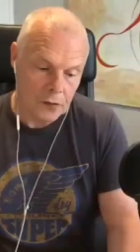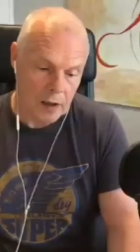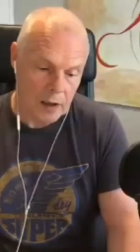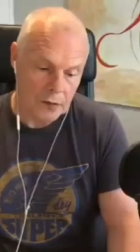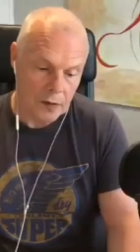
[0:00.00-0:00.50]

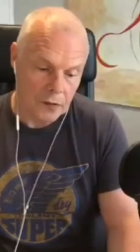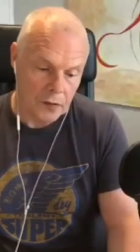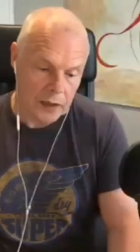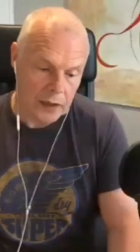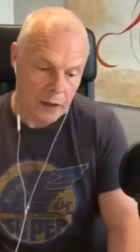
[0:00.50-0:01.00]

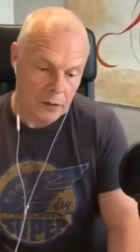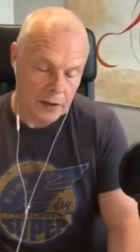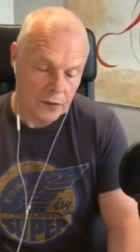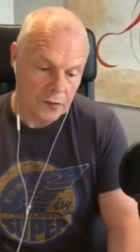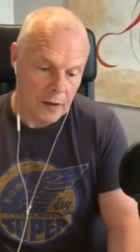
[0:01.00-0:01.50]
challenges,
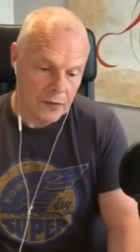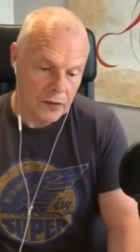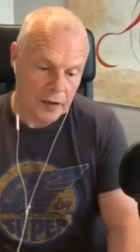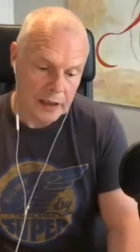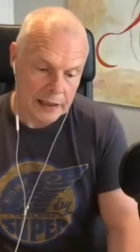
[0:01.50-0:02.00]
including
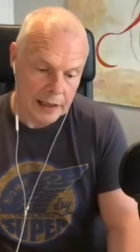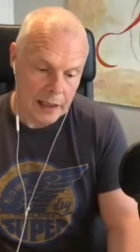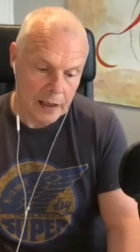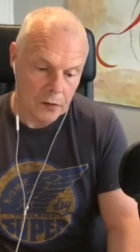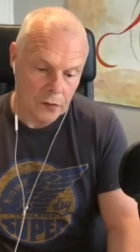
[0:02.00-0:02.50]
17
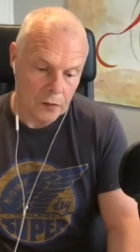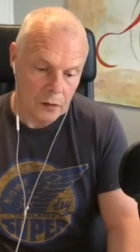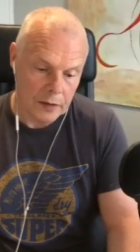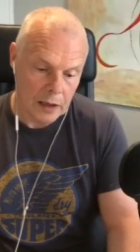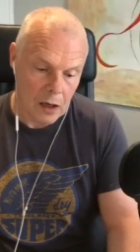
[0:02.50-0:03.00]
years
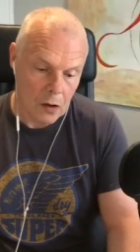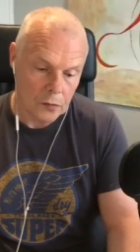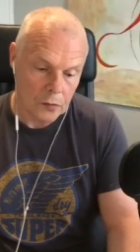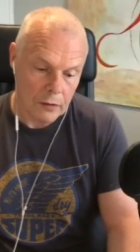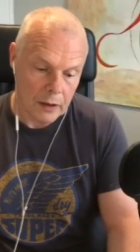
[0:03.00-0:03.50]
of
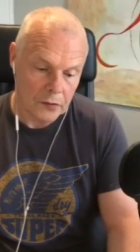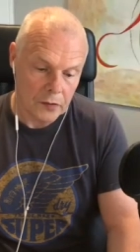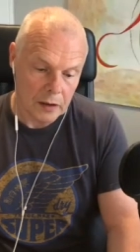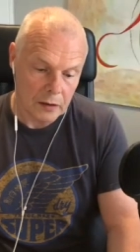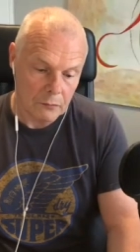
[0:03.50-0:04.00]

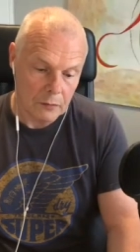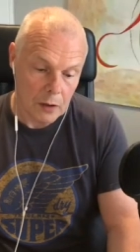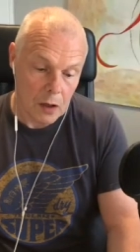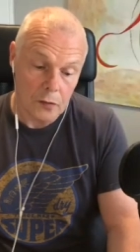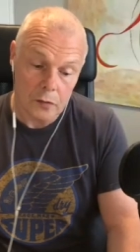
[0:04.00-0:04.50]
incarceration,
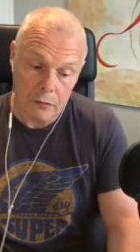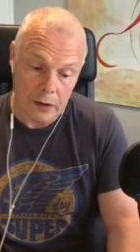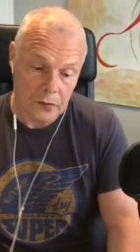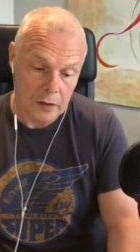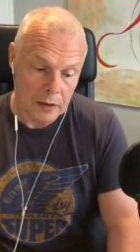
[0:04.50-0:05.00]

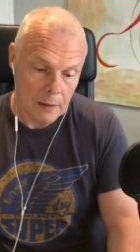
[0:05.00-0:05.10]
incarceration